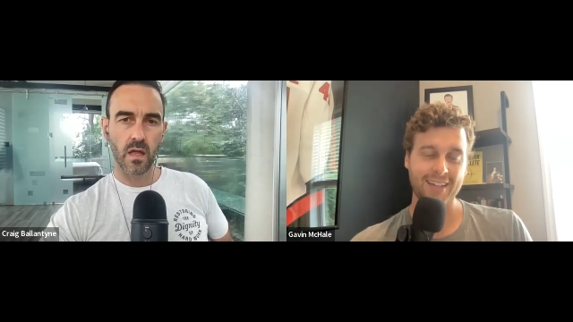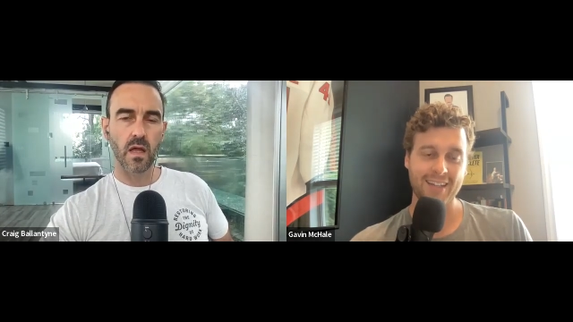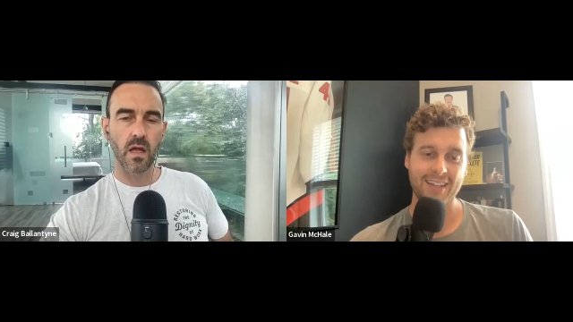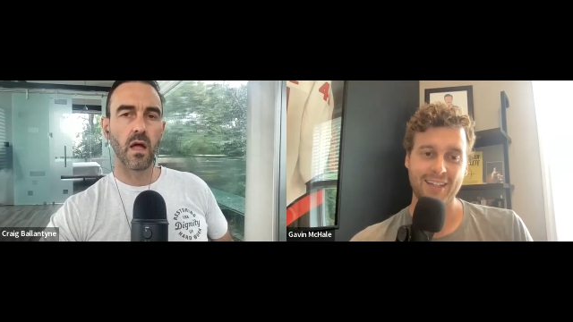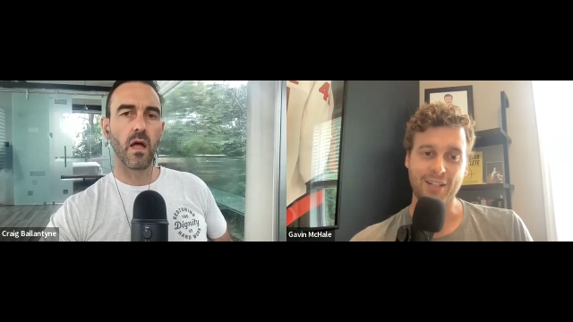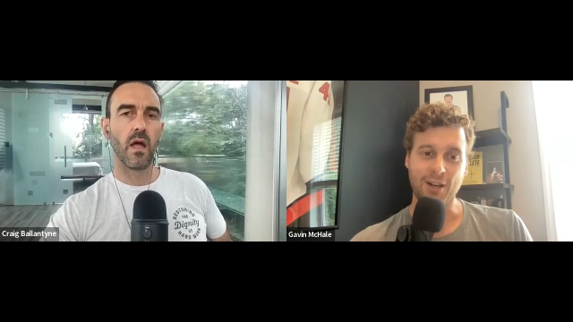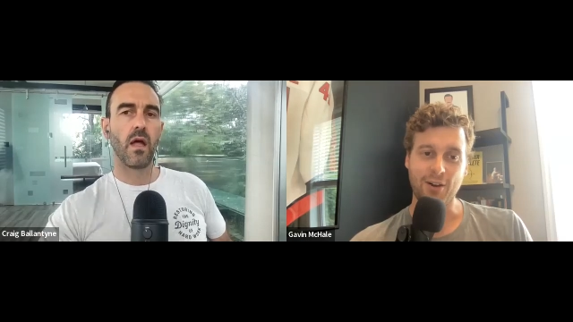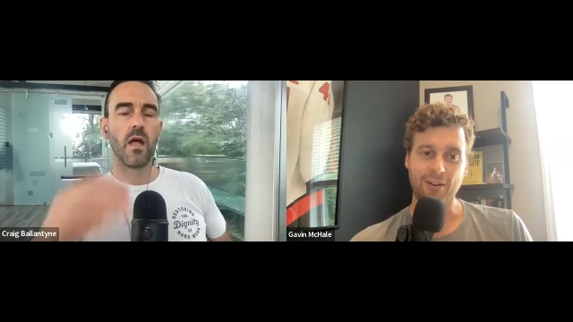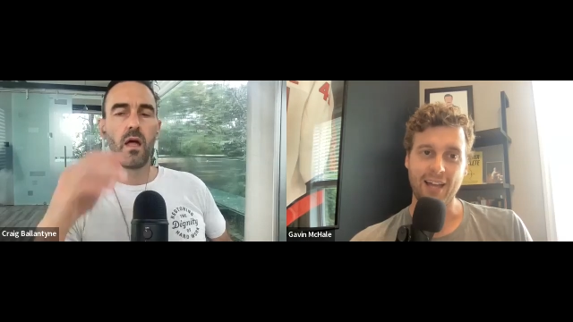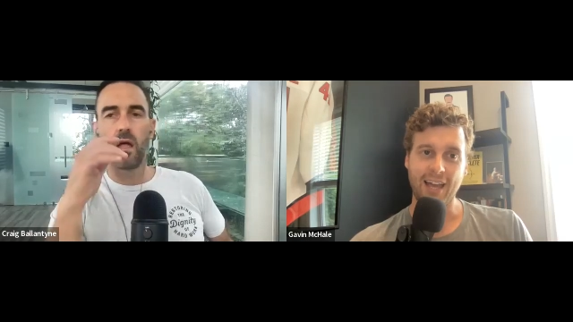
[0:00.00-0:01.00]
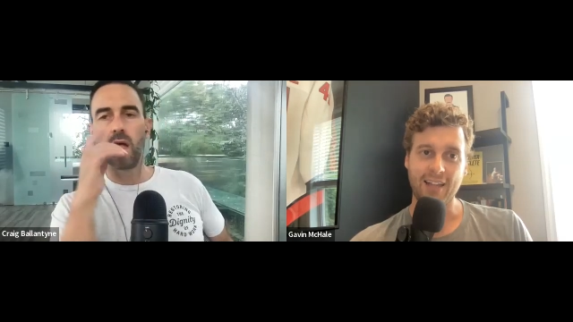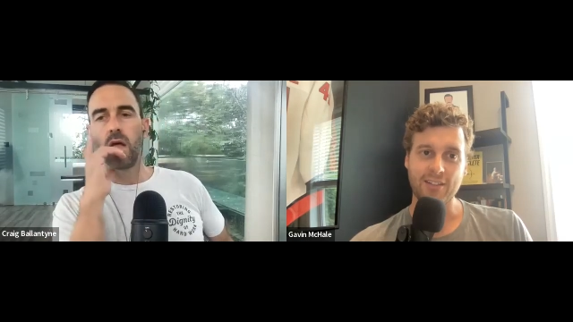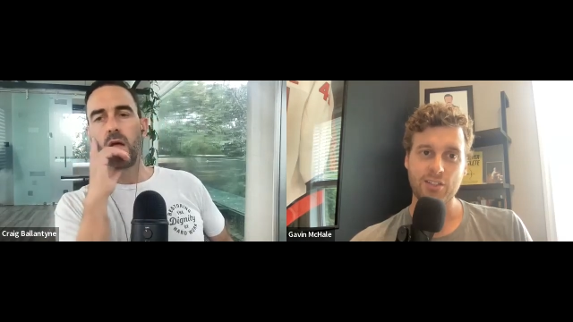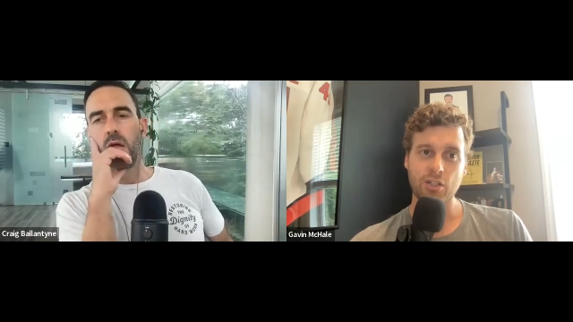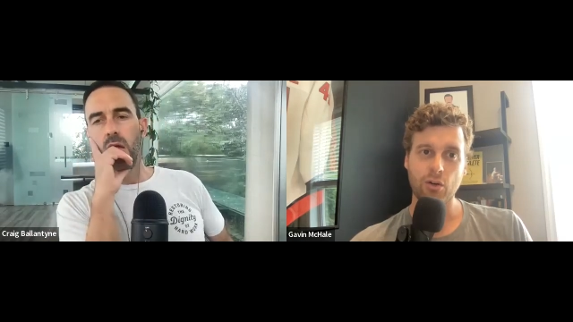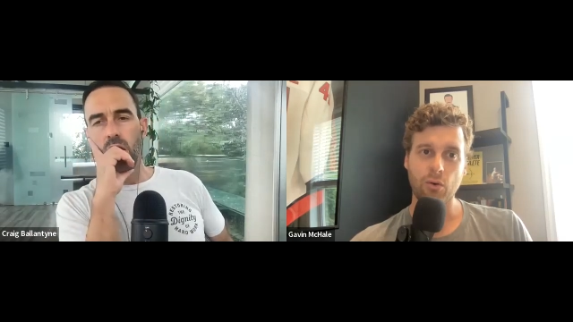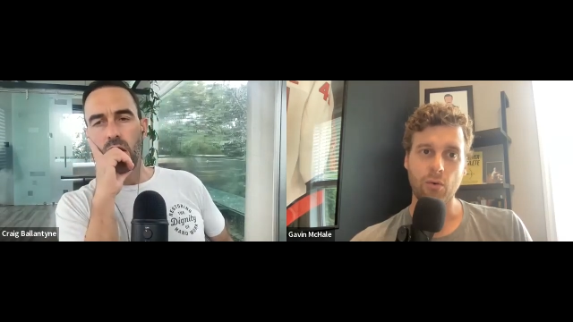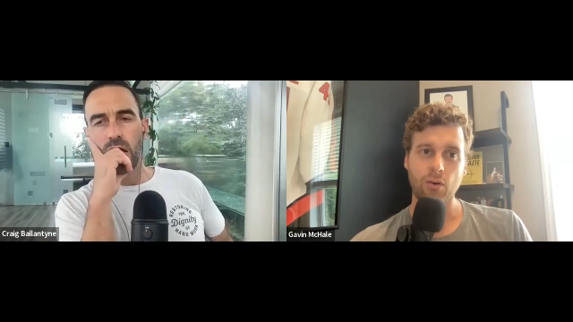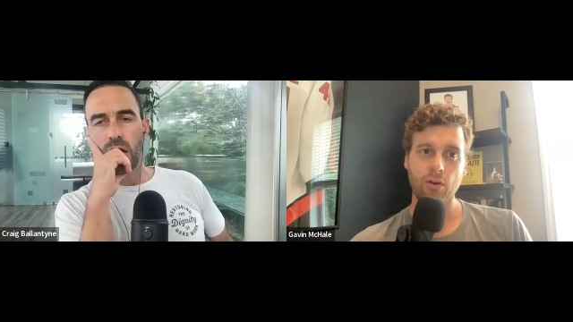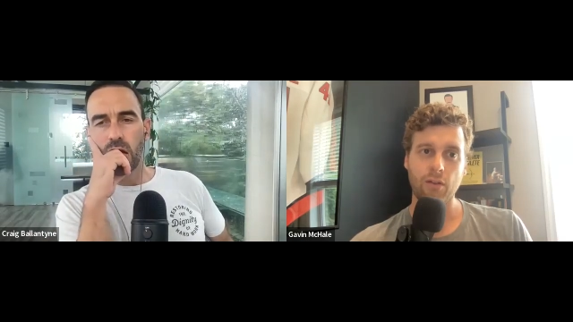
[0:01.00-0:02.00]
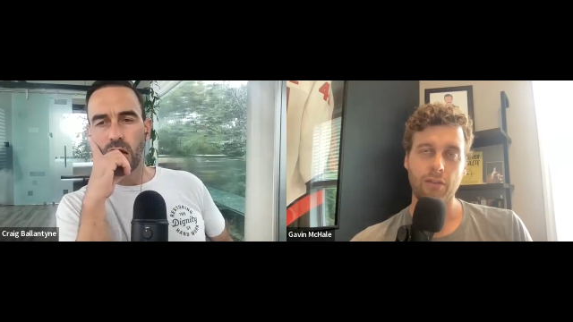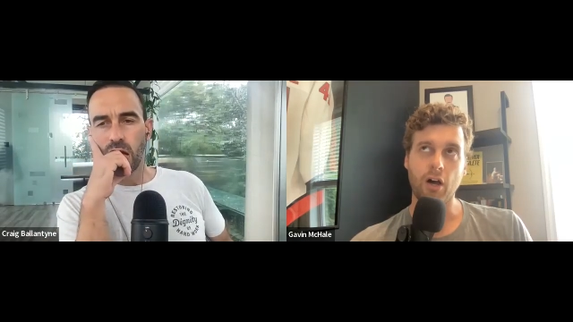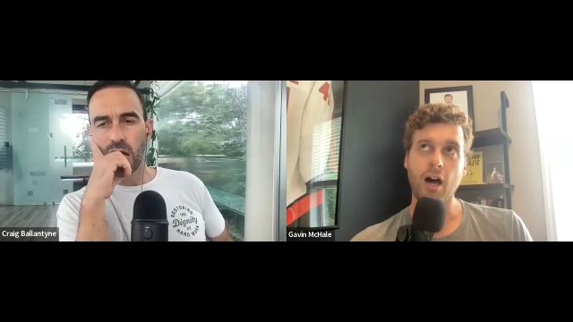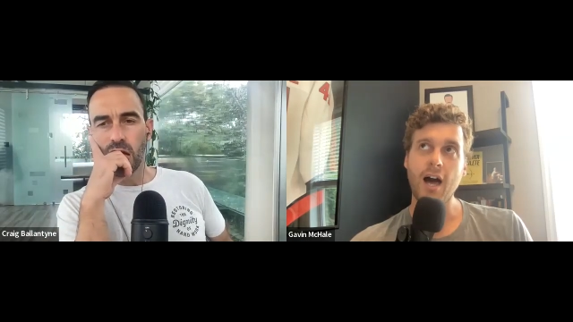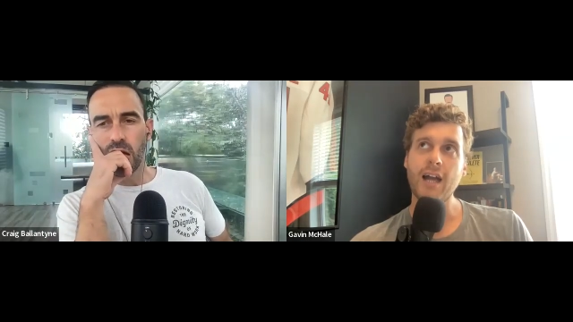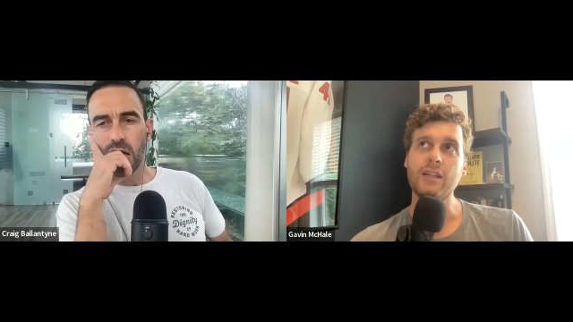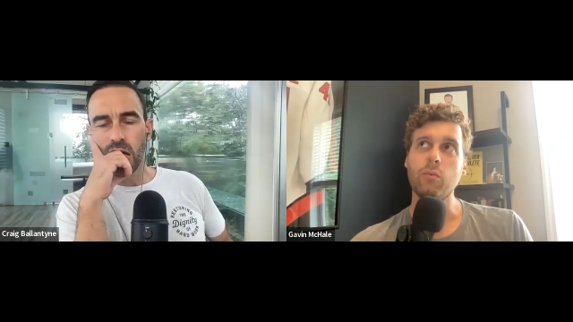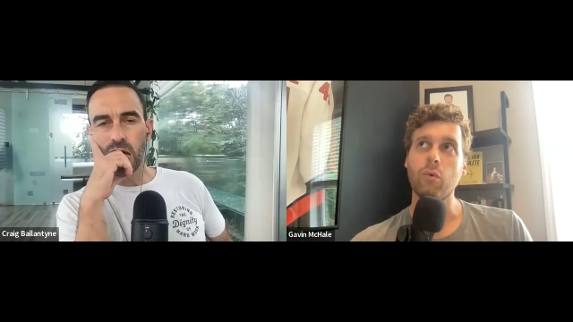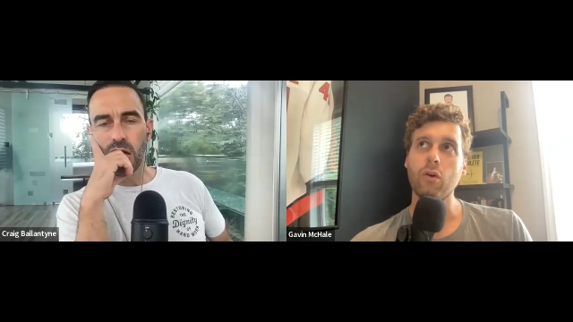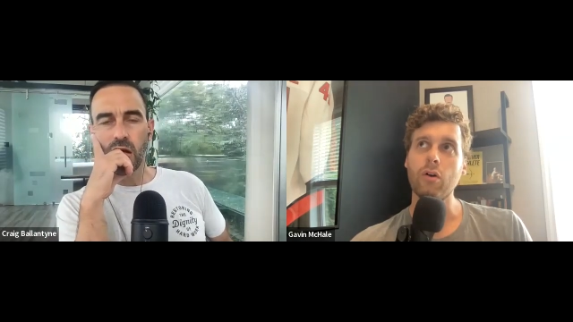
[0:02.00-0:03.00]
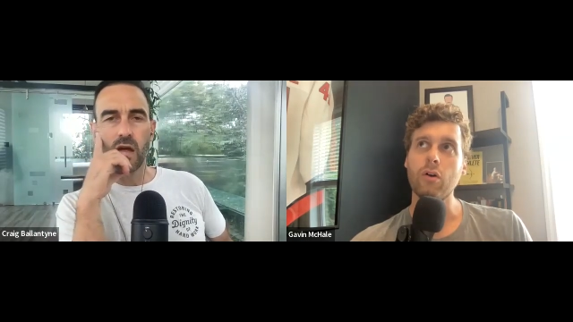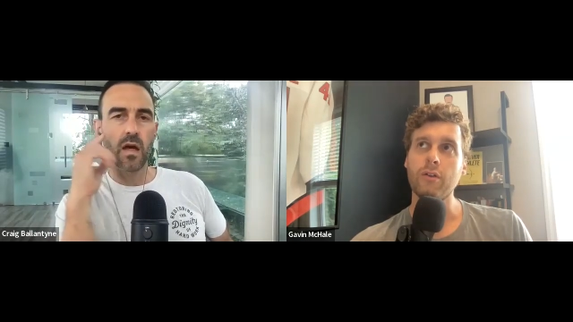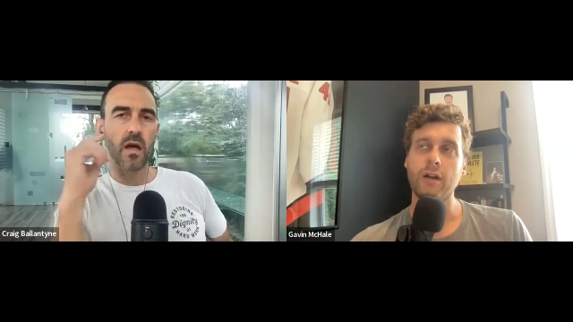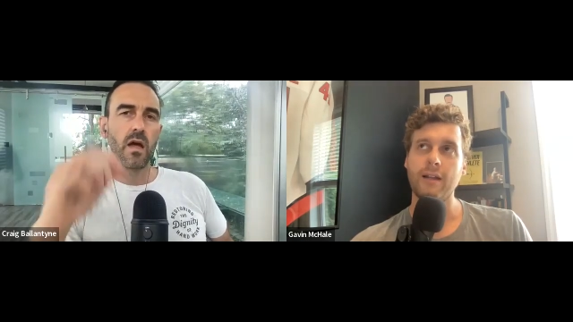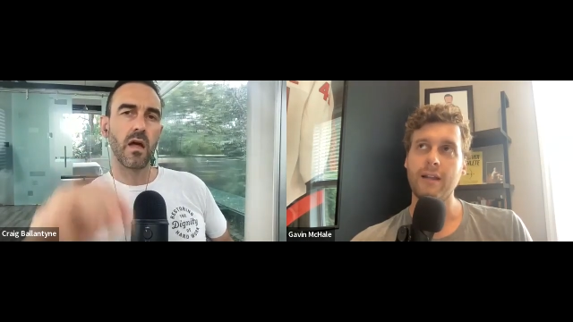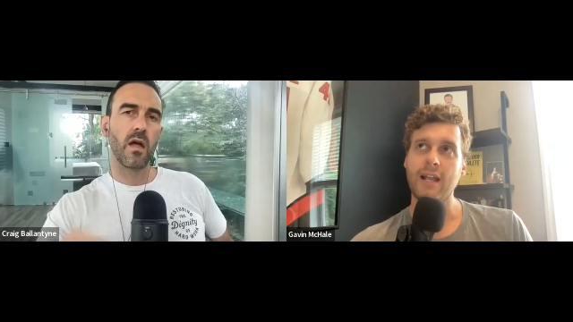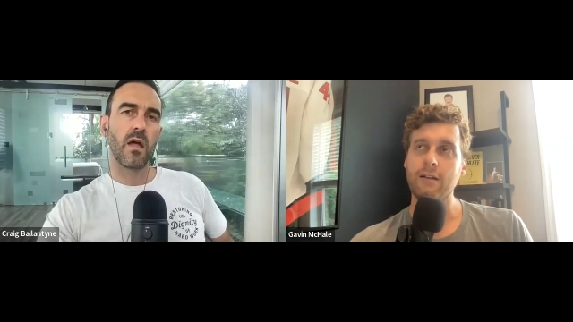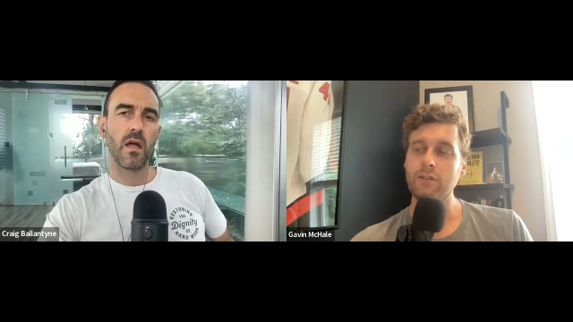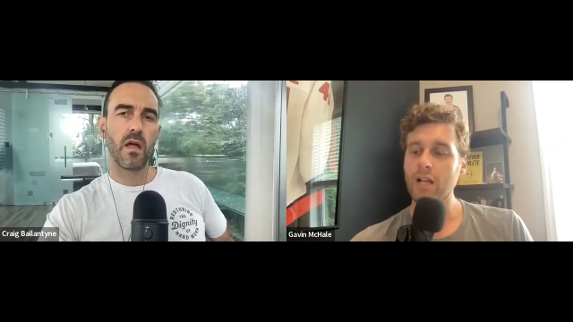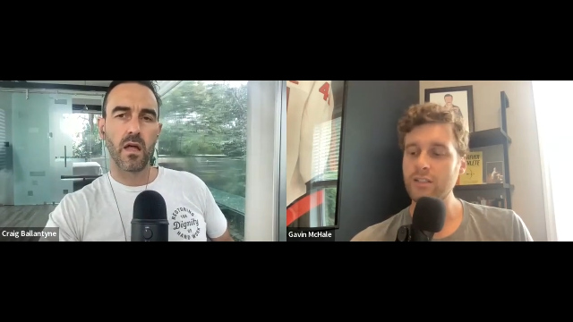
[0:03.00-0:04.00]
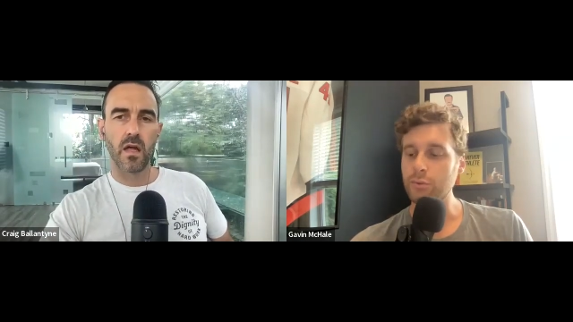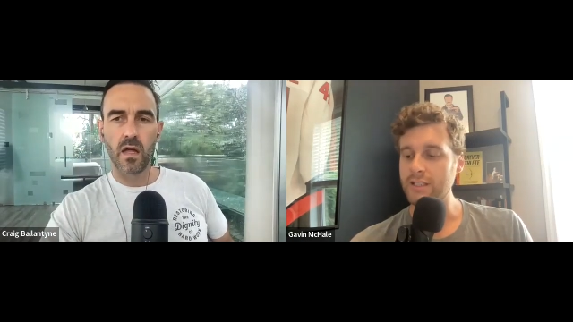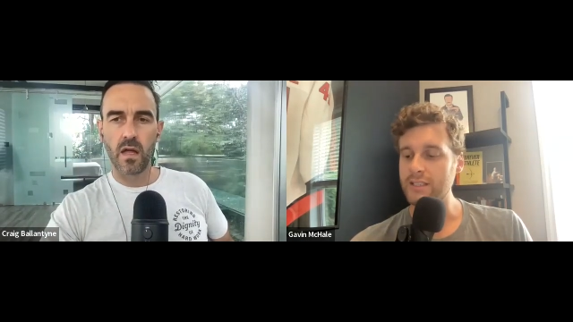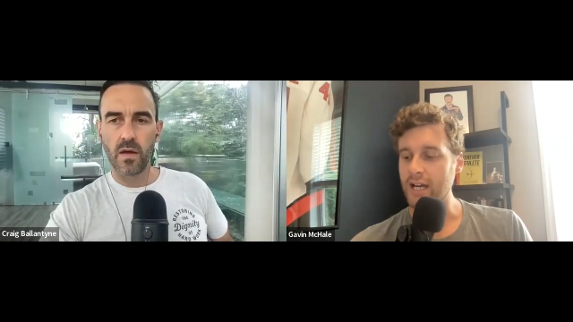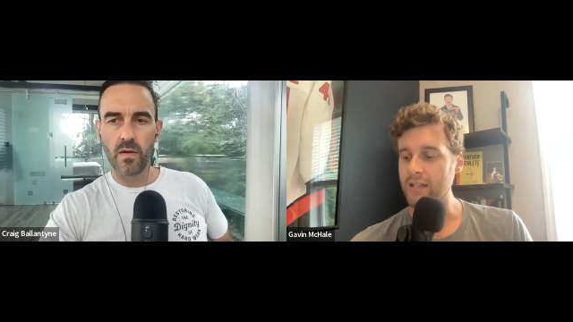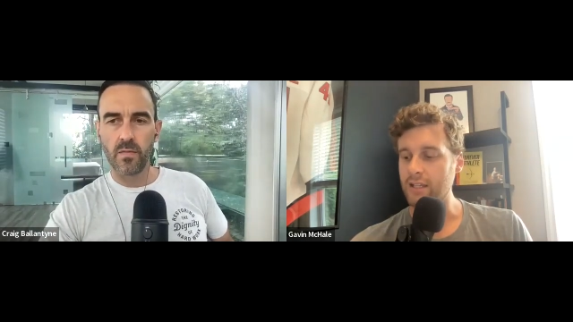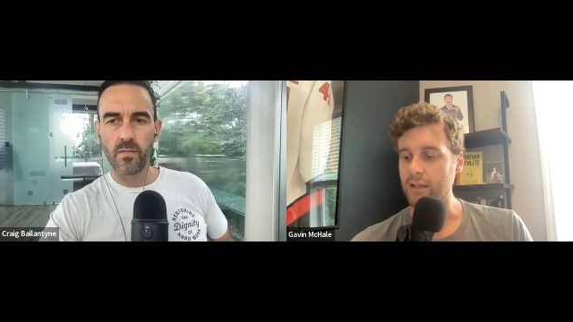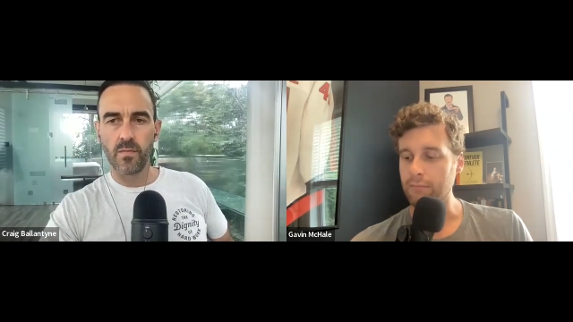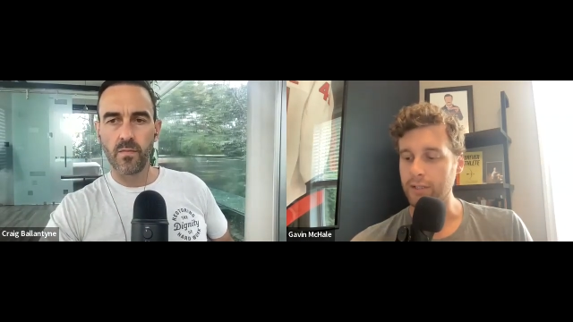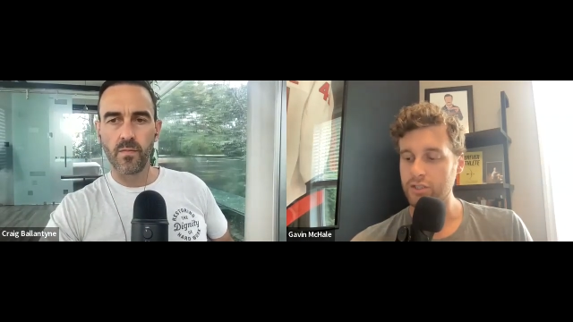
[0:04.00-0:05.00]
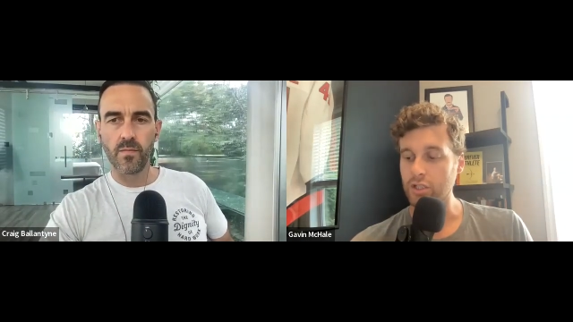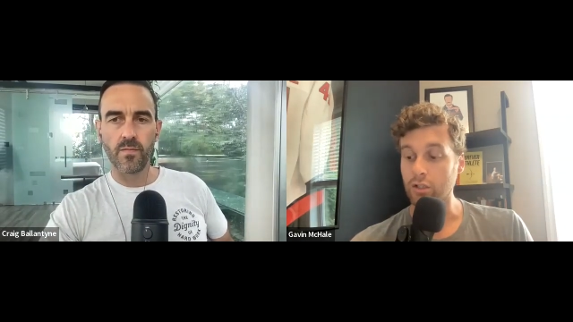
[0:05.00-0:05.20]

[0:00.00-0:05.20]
Speaker 1: Uh-huh. You know, and so the hockey world and not to indict them, but just a